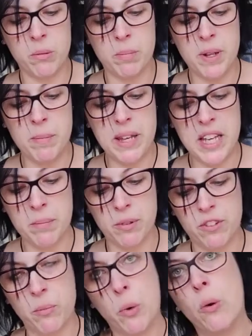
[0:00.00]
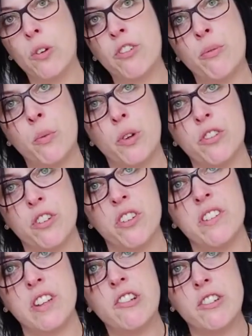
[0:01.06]
probably be able to do
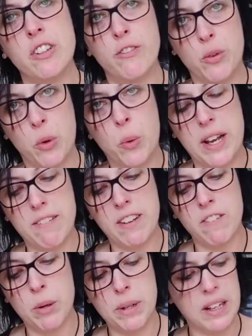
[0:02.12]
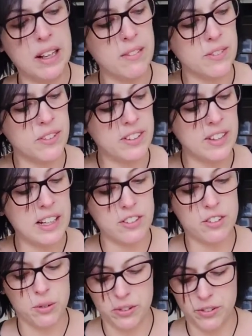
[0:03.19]
the dishes if you were wearing rubber gloves. It's that
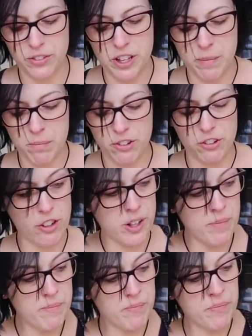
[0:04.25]
sort of temperature.